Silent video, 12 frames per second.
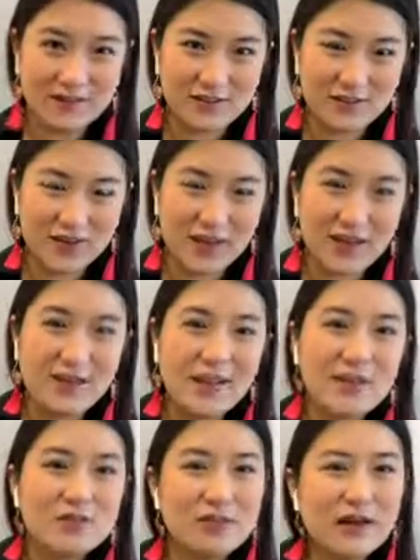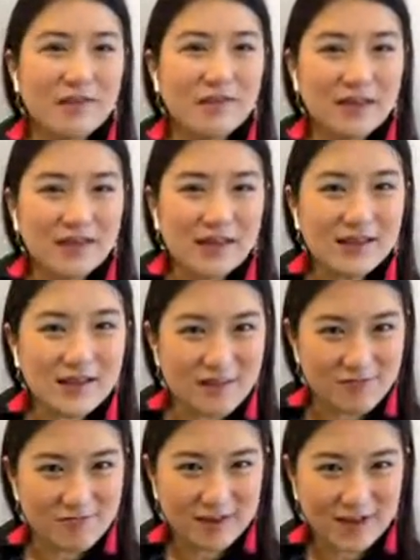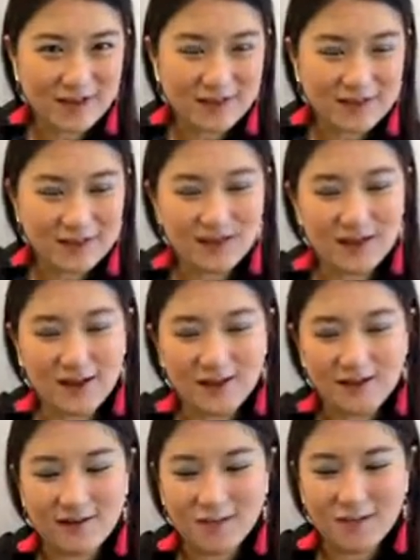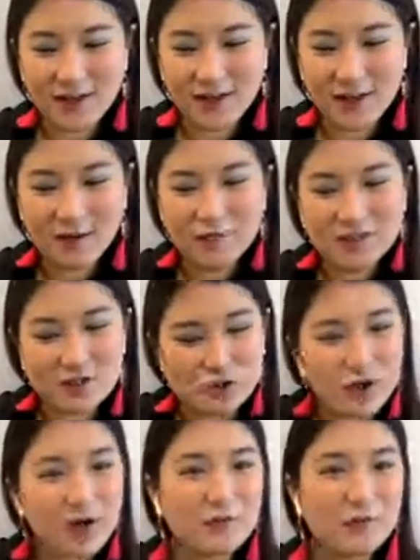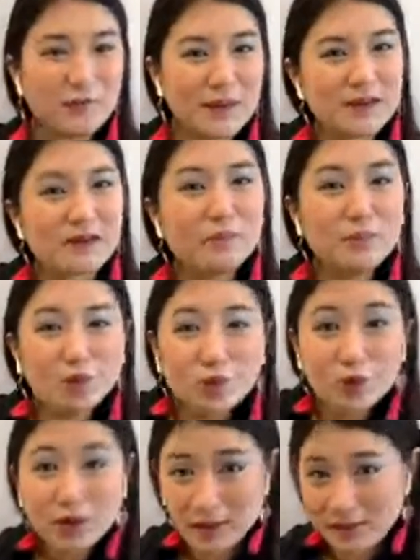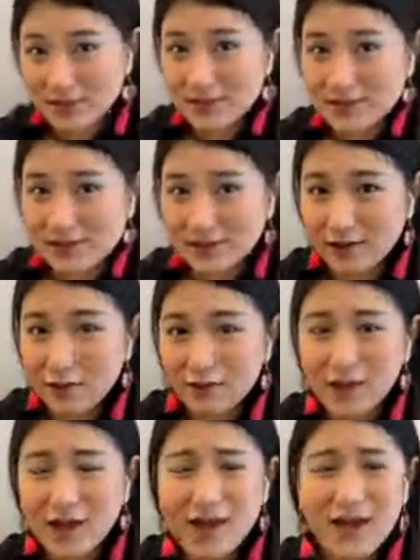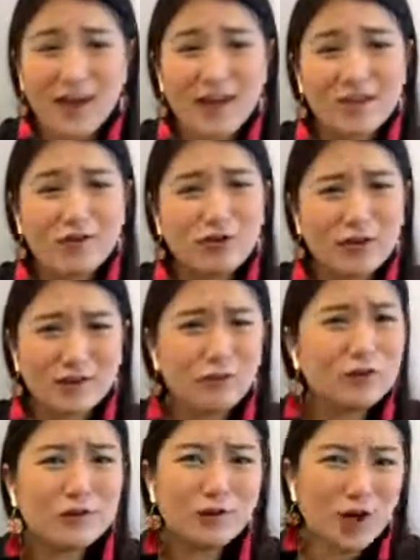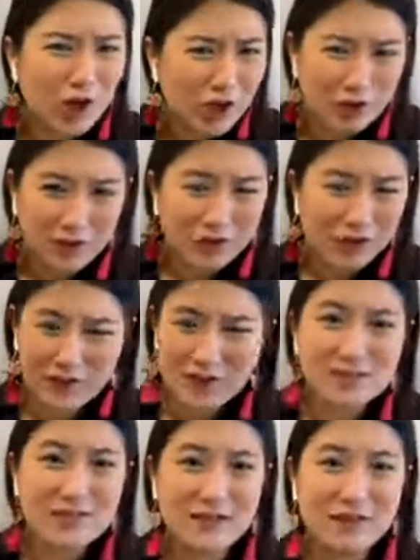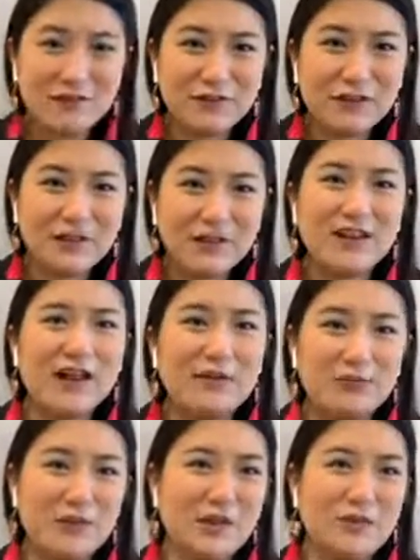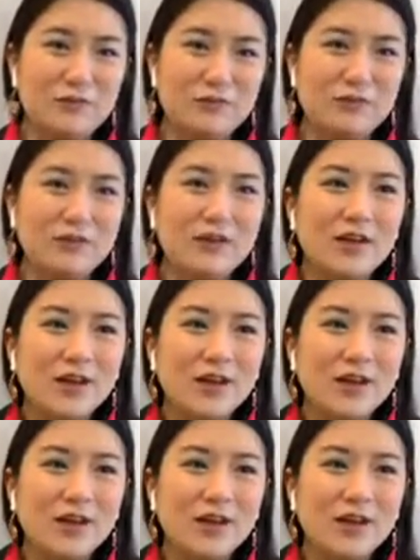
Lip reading: Okay, so I'm making earrings, but I will teach you how to make the moon itself, and you can do a lot of things after learning how to make the moon.